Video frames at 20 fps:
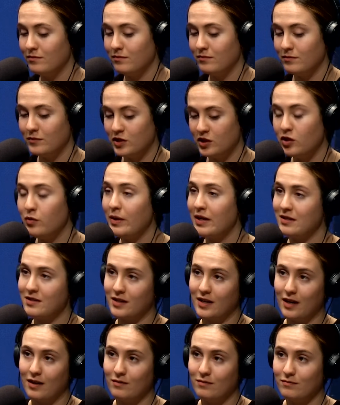2 weeks
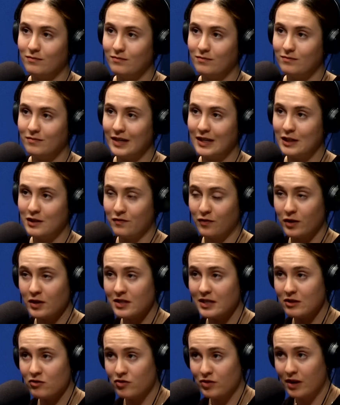ago. His first
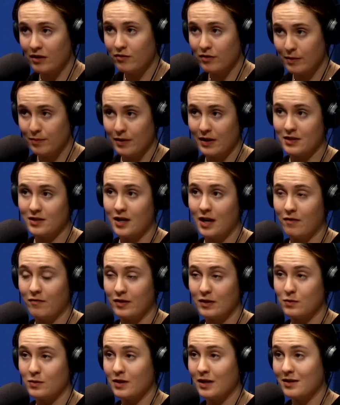introductory press
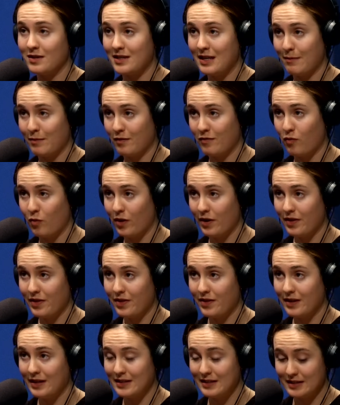conference was on December 4th.
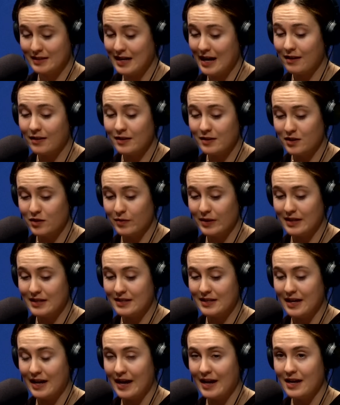It's exactly 2 weeks
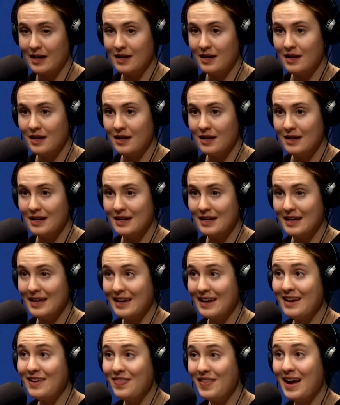today.
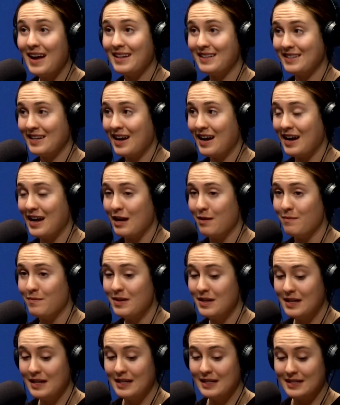In that time,
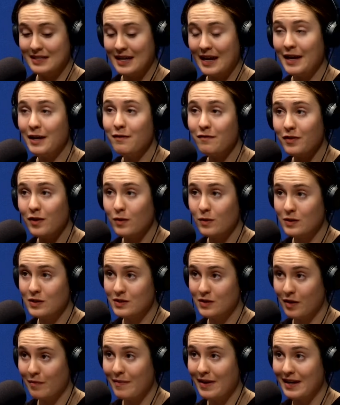10 of those
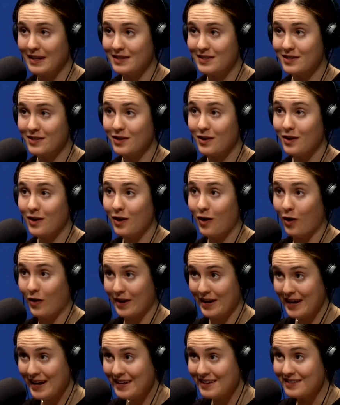commits are
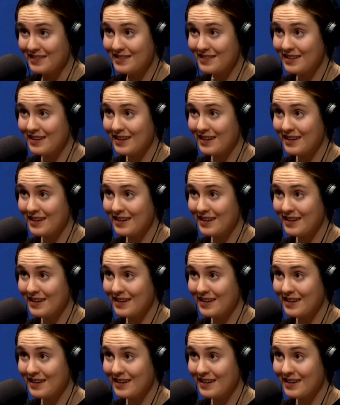his,